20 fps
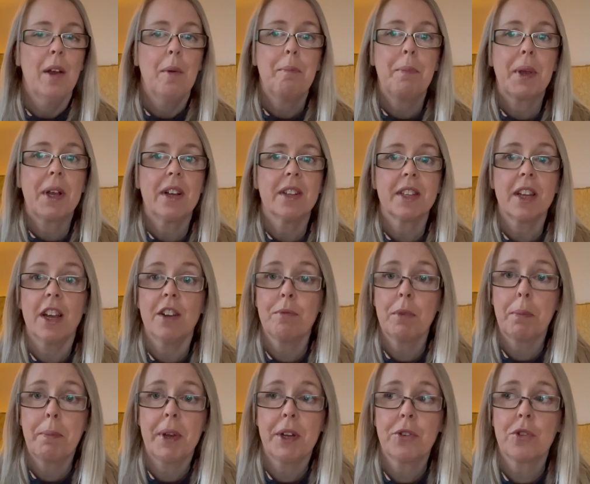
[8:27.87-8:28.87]
because I have
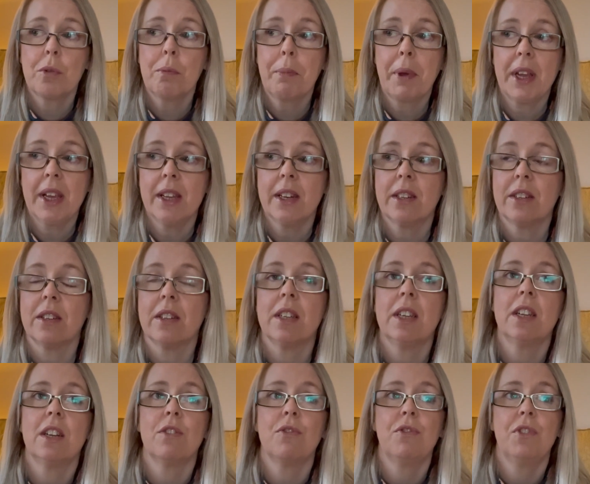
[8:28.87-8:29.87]
my bedroom painted
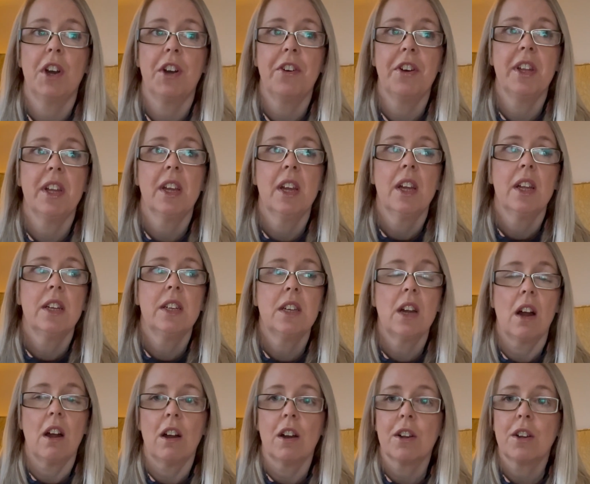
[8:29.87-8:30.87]
in a very
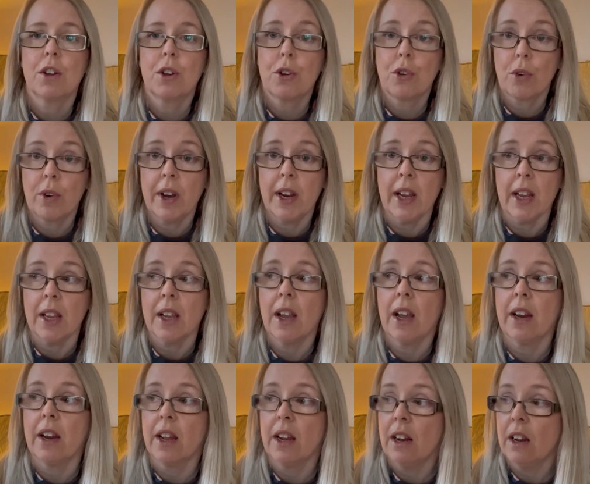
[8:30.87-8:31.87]
dark grey
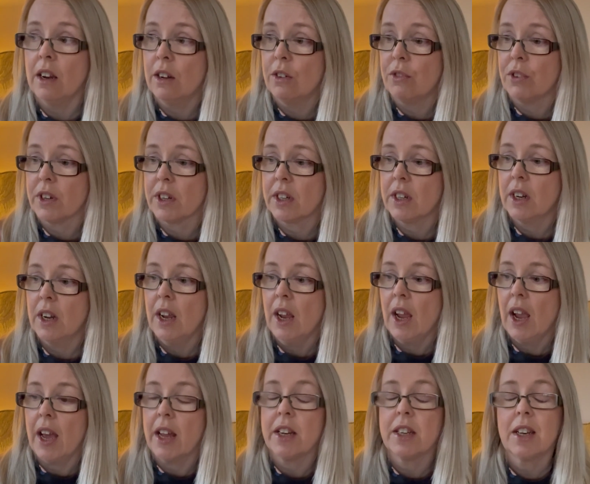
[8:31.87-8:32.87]
and I love it.
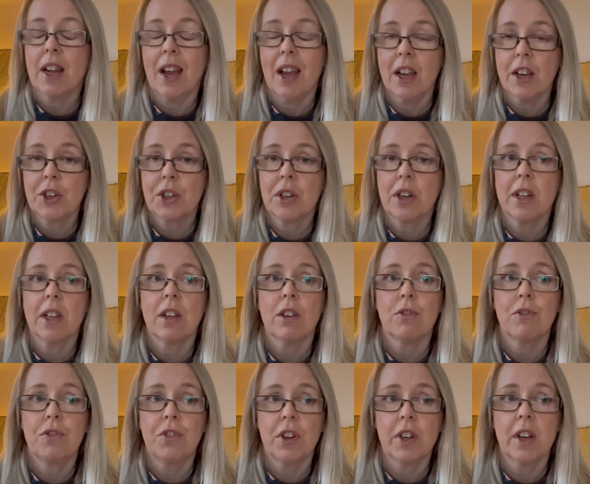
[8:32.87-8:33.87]
And it actually,
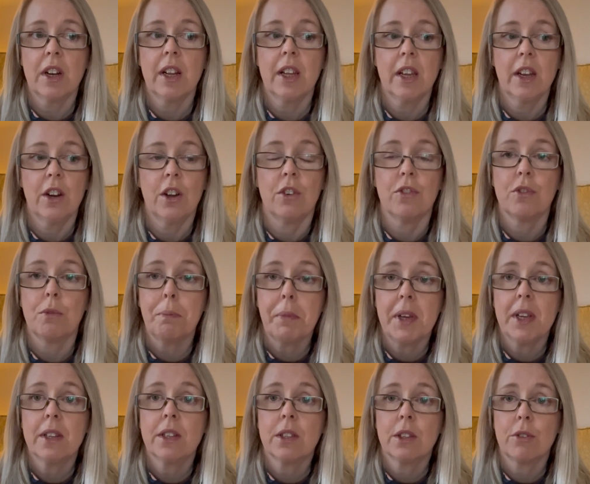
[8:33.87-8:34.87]
funnily enough,
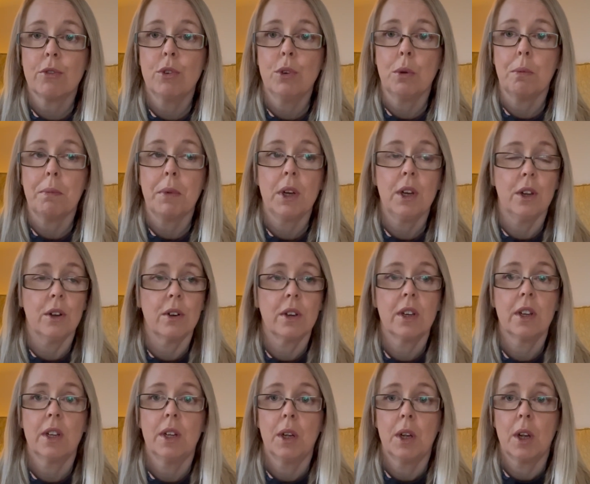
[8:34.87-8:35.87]
makes the room look
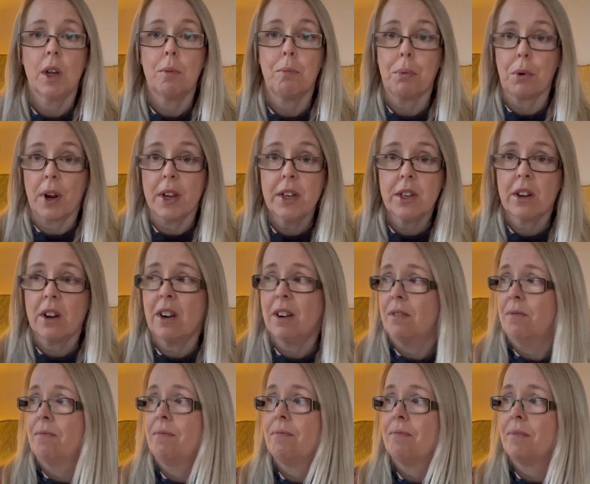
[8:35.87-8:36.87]
brighter.
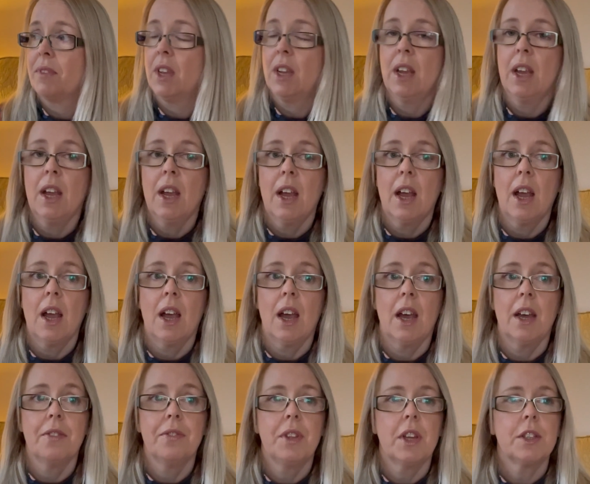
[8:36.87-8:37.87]

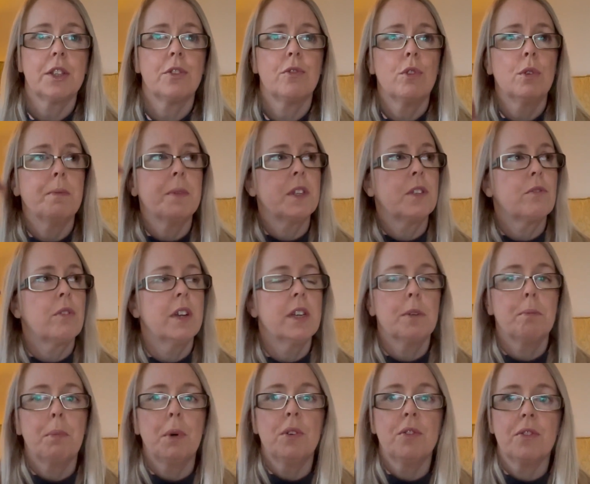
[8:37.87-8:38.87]
And that's a room that's right
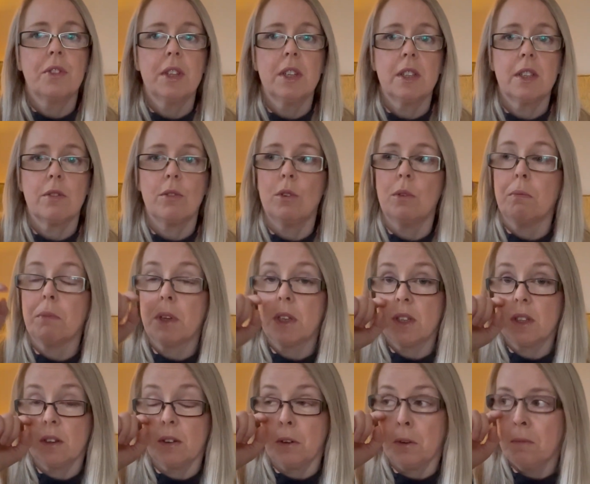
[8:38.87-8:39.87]
above this room.
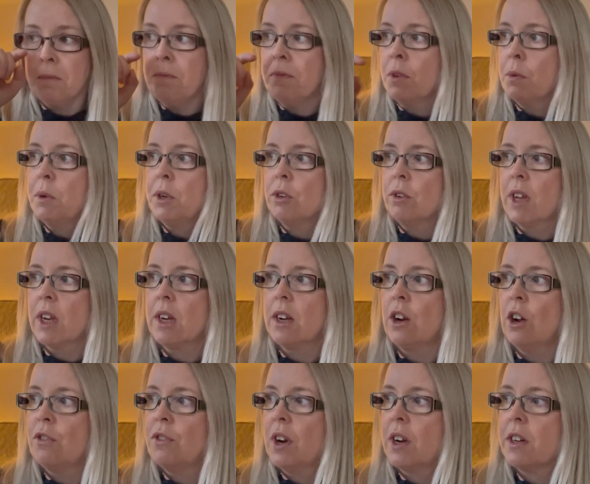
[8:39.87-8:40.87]
So we don't get an
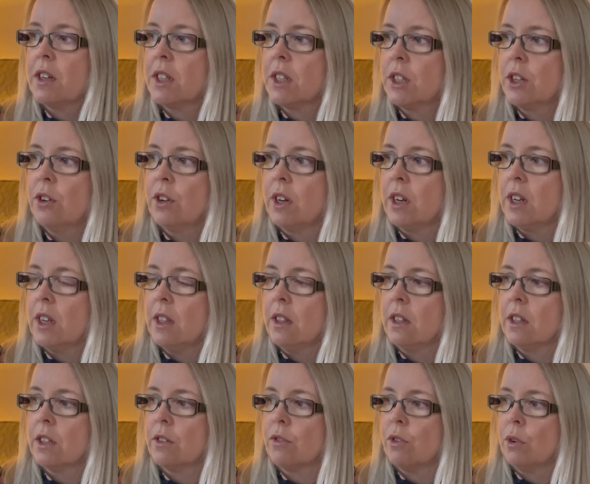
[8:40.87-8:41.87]
awful lot of sun in
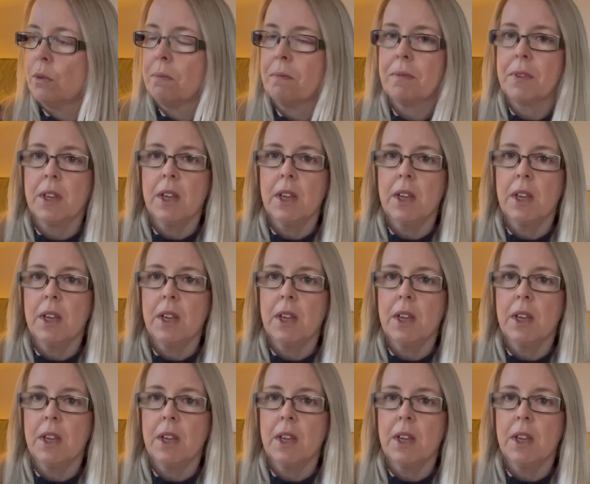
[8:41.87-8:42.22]
this room.